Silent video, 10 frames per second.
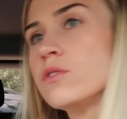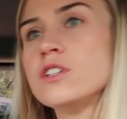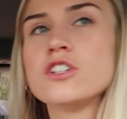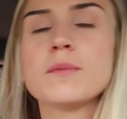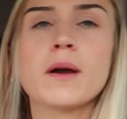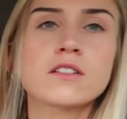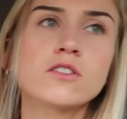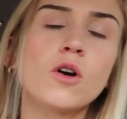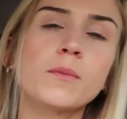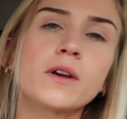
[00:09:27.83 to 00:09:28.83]
TJ Maxx
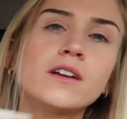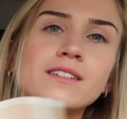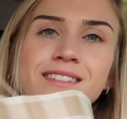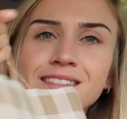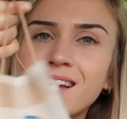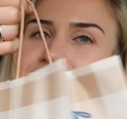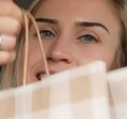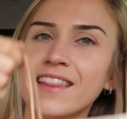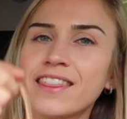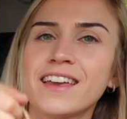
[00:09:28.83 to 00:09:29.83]
and Home Goods,
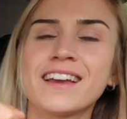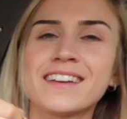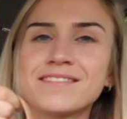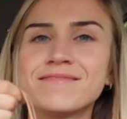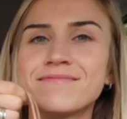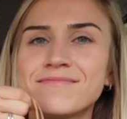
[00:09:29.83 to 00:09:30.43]
got nothing.